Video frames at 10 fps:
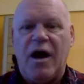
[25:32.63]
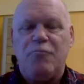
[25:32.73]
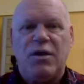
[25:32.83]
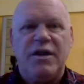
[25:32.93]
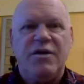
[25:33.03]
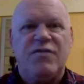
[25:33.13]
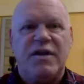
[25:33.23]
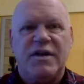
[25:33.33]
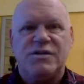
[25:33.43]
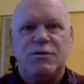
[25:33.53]
I believe
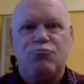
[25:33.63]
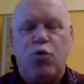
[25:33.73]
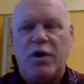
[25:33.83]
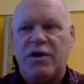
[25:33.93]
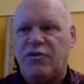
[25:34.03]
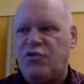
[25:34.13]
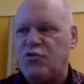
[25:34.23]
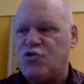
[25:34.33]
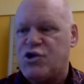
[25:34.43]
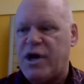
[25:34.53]
that it's important
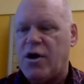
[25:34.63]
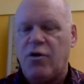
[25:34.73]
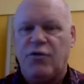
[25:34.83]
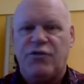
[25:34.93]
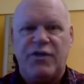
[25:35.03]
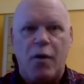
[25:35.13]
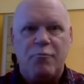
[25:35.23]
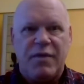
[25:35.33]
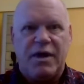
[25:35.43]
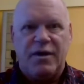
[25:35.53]
to share
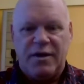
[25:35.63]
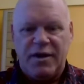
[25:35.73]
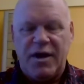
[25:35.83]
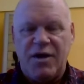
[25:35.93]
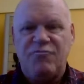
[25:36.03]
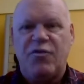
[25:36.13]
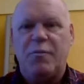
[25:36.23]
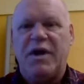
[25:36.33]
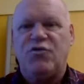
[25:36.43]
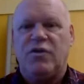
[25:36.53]
some
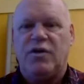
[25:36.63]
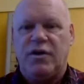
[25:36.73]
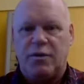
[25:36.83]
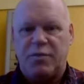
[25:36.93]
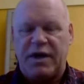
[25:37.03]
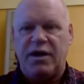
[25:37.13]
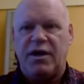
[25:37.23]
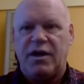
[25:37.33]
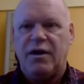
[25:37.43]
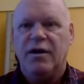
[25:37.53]
information in the
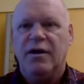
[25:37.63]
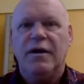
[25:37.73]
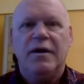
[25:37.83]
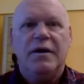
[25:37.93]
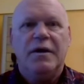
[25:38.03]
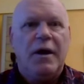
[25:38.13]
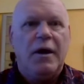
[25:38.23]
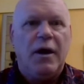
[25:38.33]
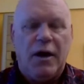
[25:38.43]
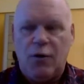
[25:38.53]
beginning
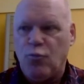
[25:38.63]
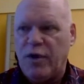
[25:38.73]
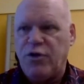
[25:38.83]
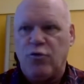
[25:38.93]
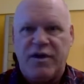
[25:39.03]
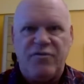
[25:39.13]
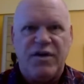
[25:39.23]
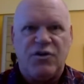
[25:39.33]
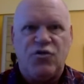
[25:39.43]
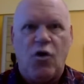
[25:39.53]
when you're
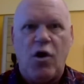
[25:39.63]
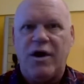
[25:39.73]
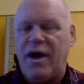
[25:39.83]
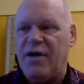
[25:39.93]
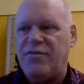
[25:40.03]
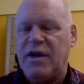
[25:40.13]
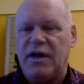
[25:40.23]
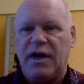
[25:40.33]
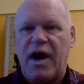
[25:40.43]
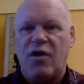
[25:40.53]
giving a talk, and then
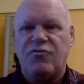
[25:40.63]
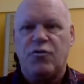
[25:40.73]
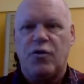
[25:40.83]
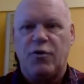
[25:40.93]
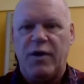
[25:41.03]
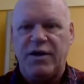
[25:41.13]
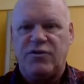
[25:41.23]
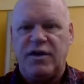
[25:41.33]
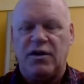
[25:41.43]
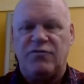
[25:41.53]
allow for a
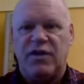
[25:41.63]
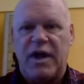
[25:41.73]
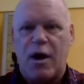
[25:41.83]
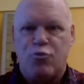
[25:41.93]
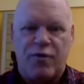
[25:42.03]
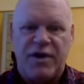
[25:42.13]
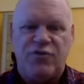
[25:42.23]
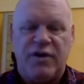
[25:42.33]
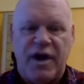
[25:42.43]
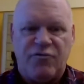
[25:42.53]
great deal of
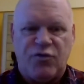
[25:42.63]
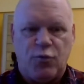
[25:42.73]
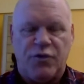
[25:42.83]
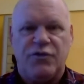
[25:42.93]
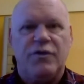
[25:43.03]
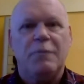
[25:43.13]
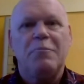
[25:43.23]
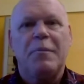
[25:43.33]
elaboration afterwards.